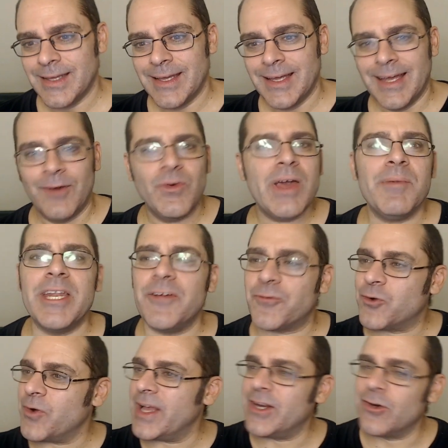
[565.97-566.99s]
Women have
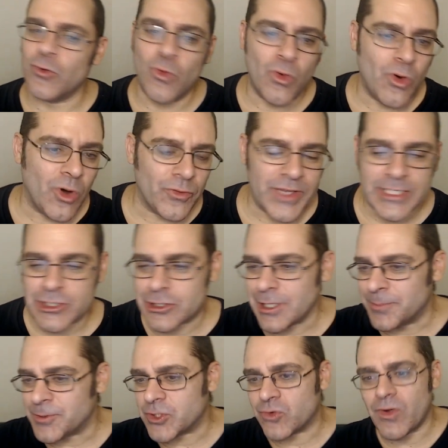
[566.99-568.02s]
created all these
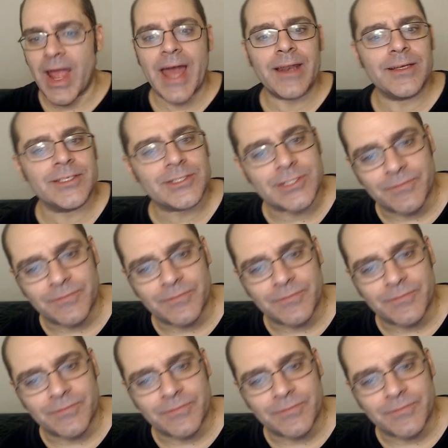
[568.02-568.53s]
substratas